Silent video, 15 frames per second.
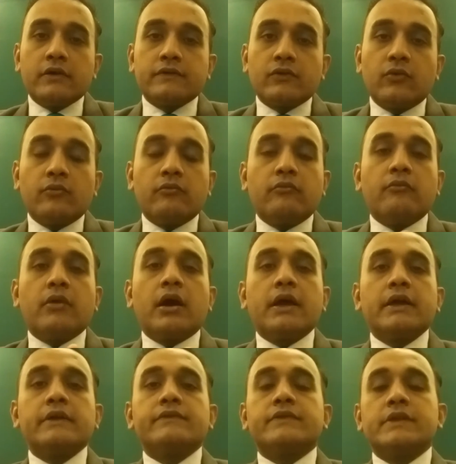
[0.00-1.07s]
So
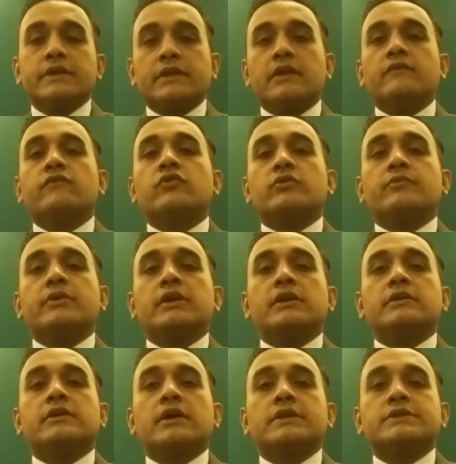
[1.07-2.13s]
my thinking would
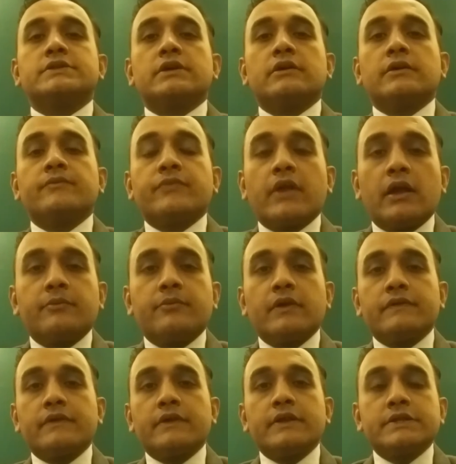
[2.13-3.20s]
be that at
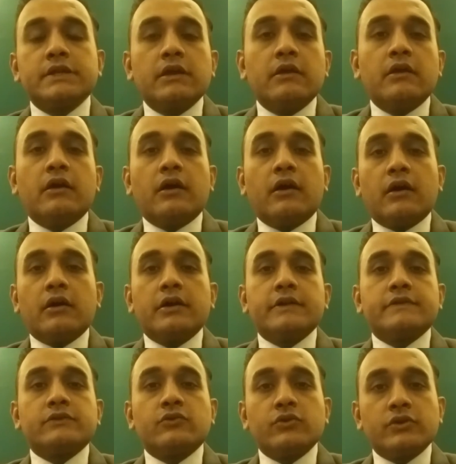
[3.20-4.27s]
present
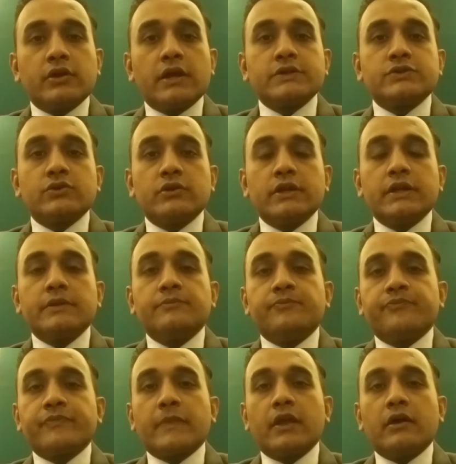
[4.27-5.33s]
it's good to
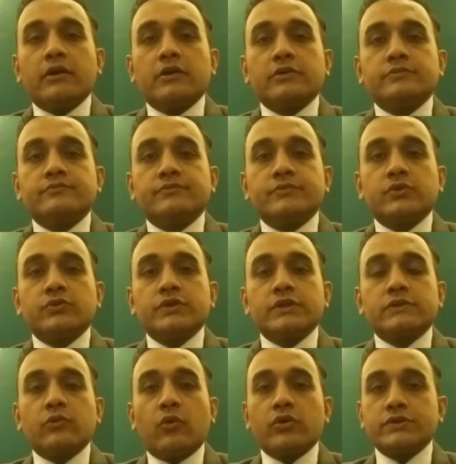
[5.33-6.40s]
actually to
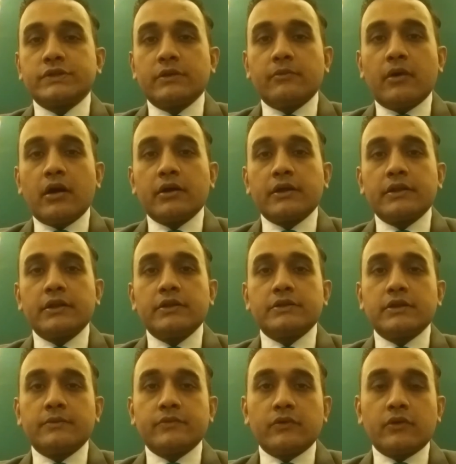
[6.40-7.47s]
just watch the market in
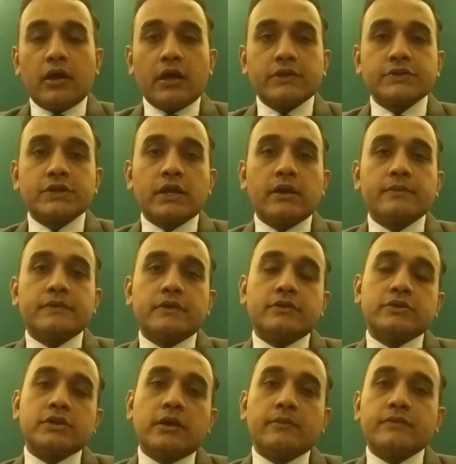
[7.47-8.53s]
terms of large caps,
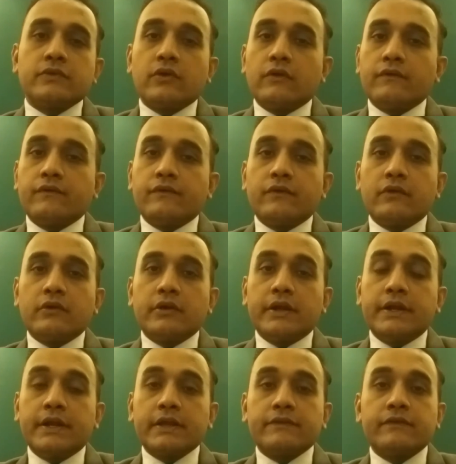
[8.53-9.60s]
in terms of
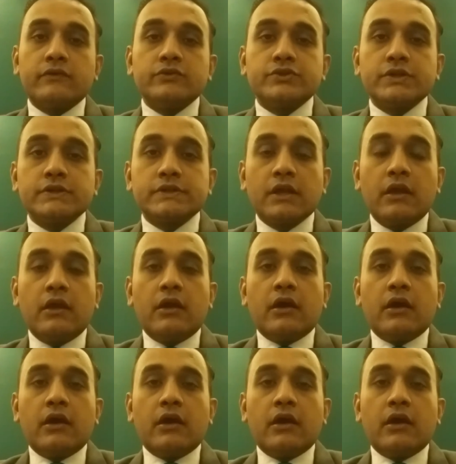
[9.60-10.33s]
index futures,